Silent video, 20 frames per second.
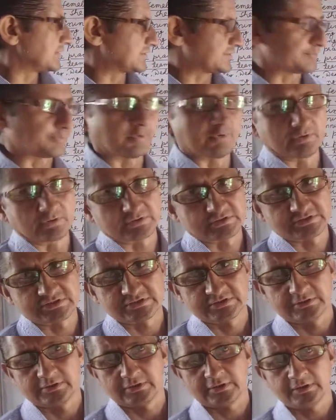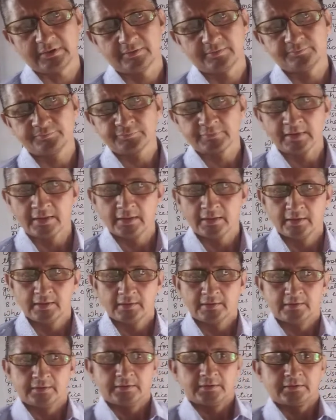Okay. The
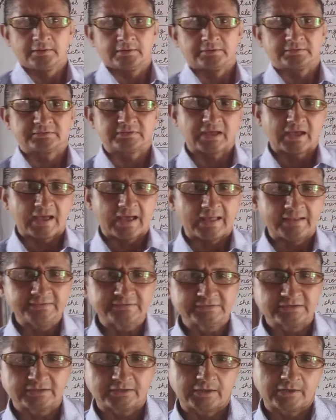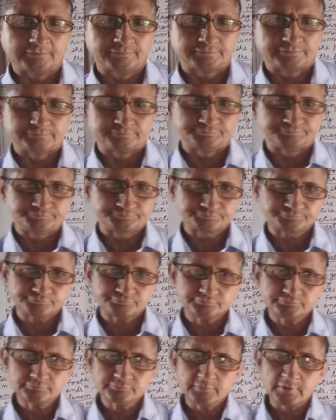answer of which
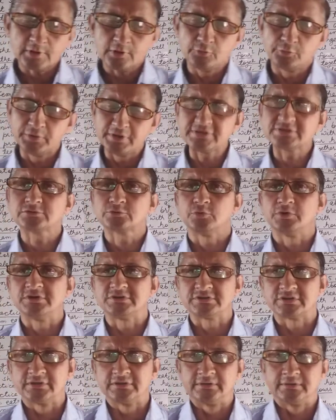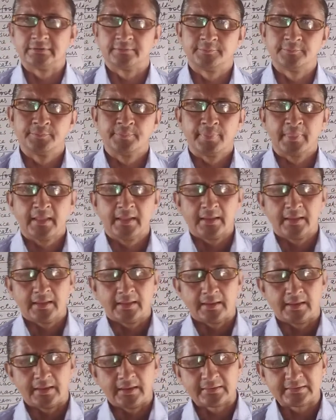question can
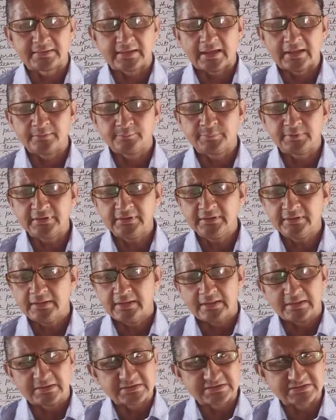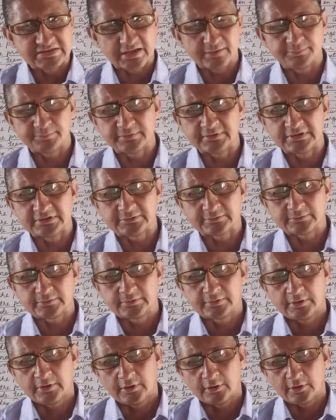be definite
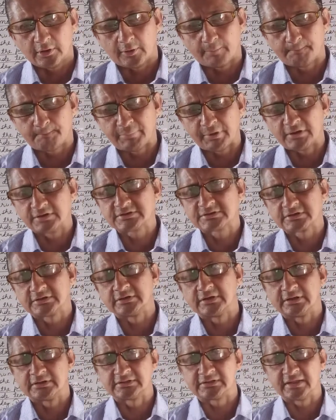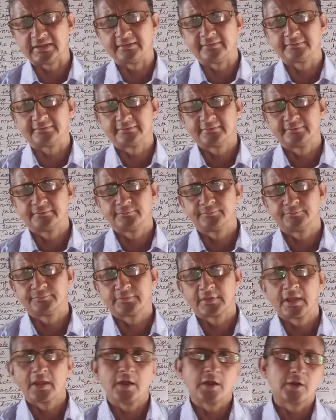person or things. While
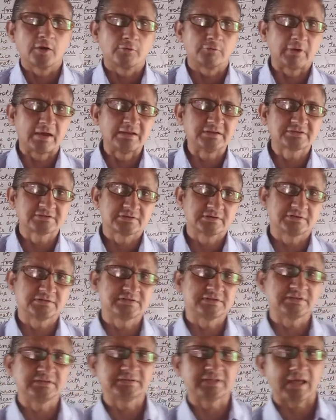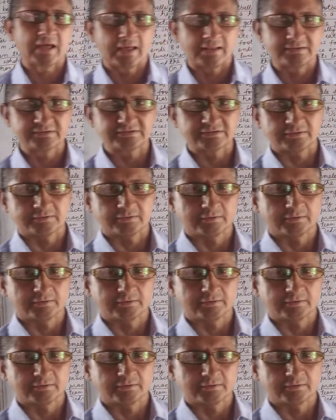searching the answer of